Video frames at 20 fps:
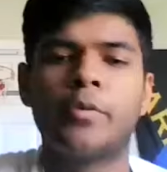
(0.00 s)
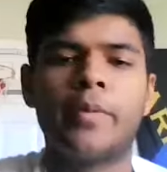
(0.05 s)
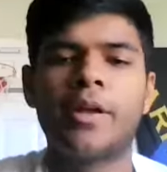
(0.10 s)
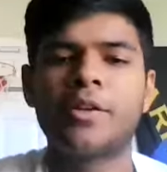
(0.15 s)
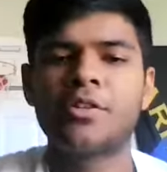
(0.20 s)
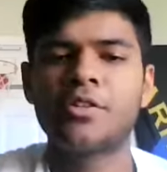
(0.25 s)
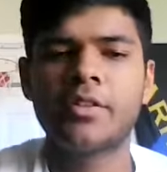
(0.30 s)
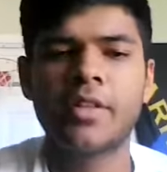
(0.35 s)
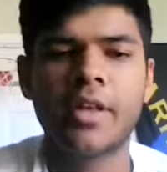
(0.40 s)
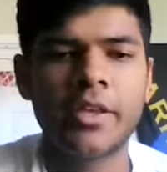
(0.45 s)
you
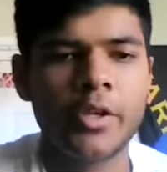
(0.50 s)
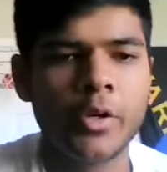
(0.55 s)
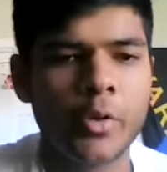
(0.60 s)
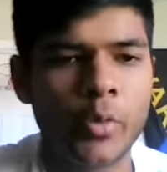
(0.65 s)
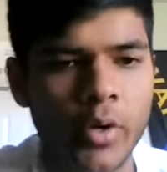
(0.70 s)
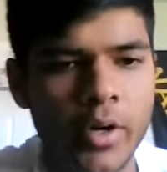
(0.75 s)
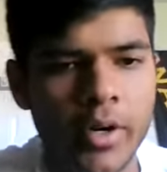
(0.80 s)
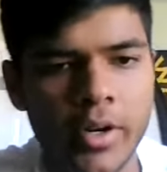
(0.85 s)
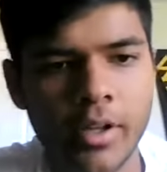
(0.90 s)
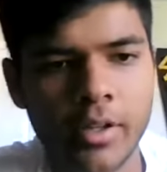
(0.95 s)
mentioned that you
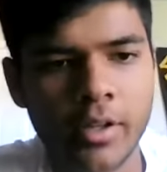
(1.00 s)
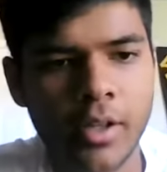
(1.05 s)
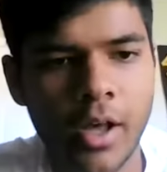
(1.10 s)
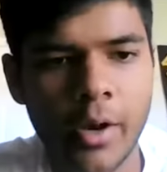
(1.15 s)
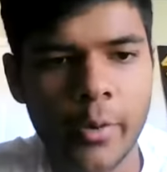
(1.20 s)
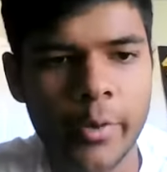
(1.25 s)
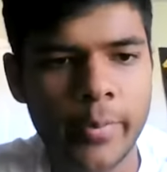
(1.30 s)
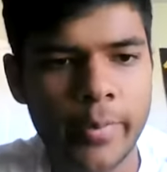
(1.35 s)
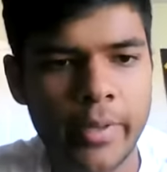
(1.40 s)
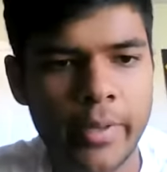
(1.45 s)
work a
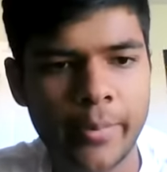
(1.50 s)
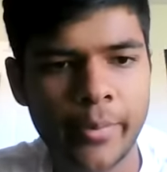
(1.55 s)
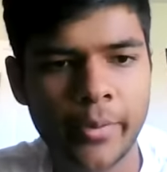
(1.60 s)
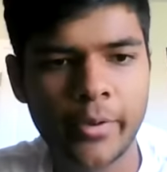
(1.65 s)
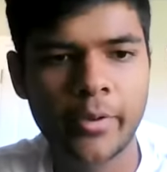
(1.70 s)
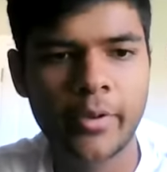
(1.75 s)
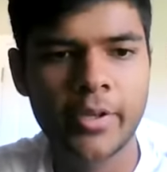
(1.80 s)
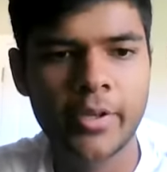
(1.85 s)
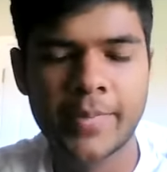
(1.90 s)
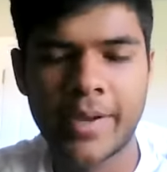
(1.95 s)
lot with
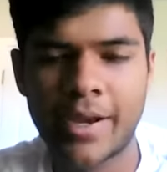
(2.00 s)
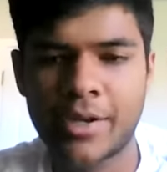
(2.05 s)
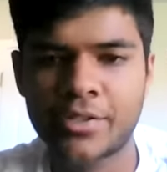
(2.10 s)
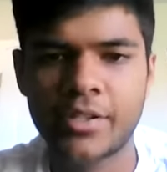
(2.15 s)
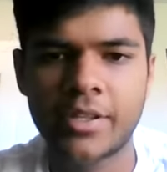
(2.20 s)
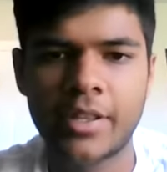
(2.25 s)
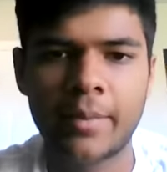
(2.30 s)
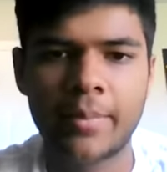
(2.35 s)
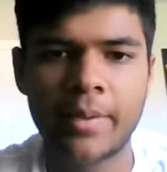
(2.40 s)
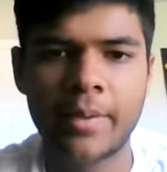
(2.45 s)
people,
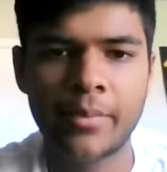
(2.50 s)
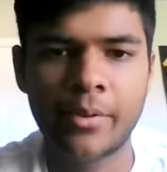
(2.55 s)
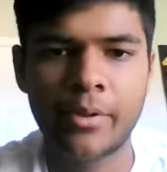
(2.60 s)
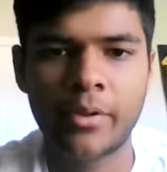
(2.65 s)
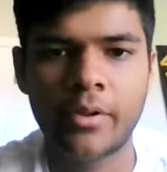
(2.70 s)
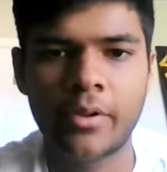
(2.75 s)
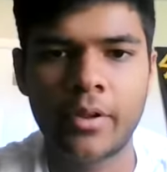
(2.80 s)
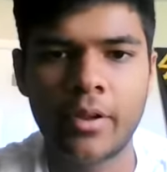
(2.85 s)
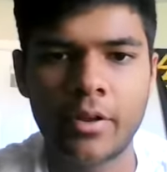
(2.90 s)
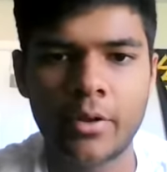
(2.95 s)
especially like
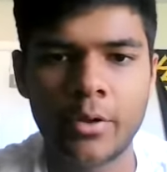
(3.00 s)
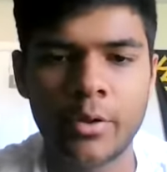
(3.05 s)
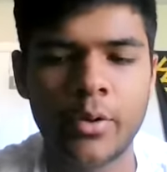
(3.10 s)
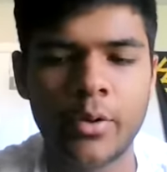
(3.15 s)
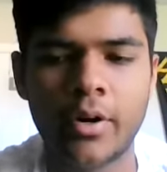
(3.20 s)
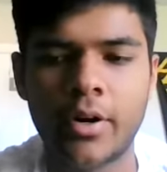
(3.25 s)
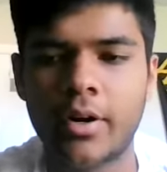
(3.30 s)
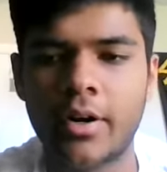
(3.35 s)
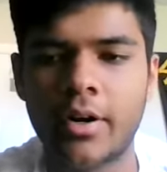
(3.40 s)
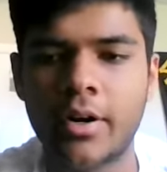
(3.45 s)
people
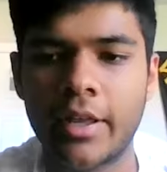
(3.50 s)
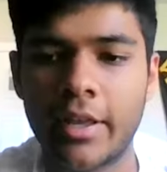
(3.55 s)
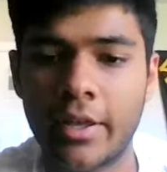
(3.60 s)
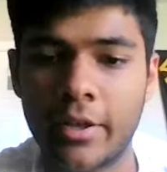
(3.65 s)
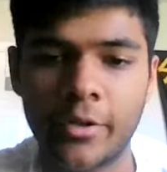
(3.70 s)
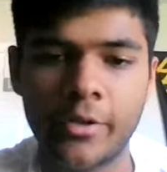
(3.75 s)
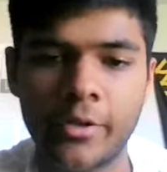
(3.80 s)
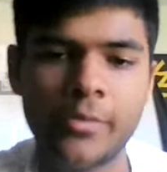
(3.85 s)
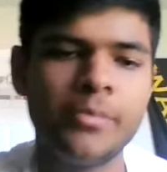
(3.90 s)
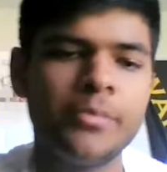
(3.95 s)
who are
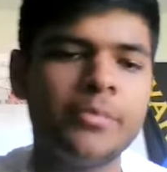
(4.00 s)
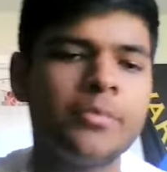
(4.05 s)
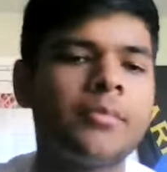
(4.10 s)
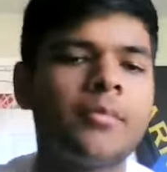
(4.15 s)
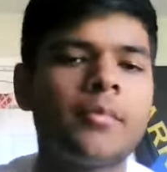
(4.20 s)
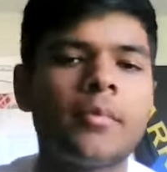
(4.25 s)
ill.